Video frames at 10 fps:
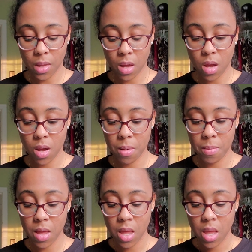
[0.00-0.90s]

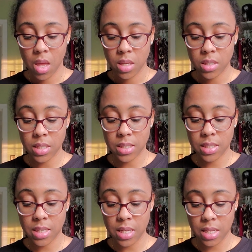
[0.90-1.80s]
to
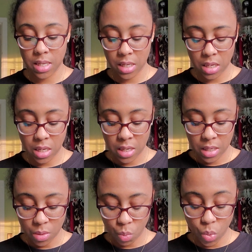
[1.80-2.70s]
see
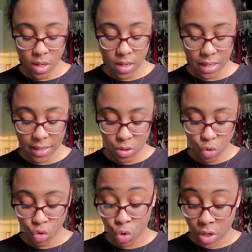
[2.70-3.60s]
what, like,
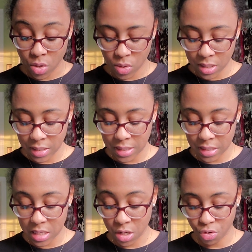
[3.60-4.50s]
so that you can look
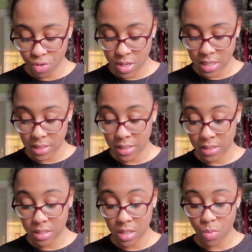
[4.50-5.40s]
at the ingredients
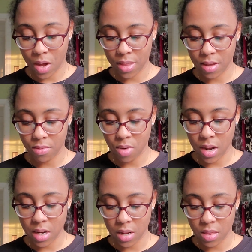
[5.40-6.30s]
and see why they're
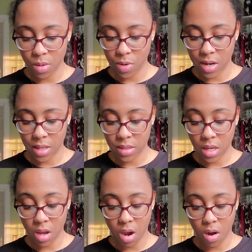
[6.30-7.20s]
rated the way that
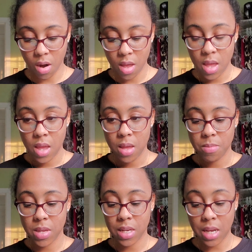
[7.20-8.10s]
they are.
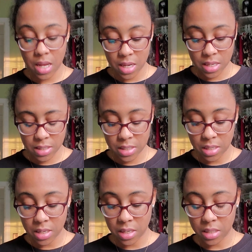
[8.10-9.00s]
Because
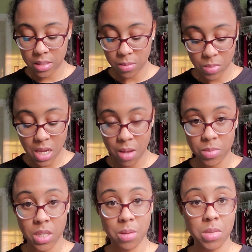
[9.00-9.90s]

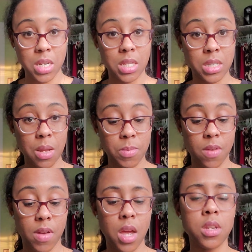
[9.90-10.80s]
sometimes it can be
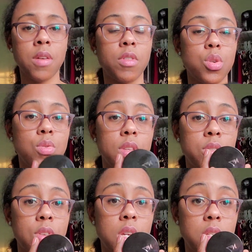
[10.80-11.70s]
deceptive. I never knew
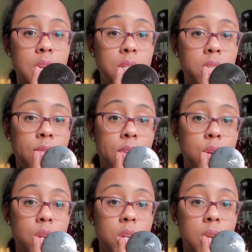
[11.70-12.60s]
this right here is actually
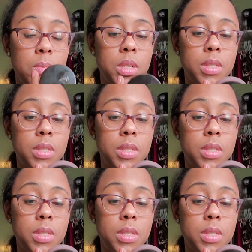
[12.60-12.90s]
very good. Number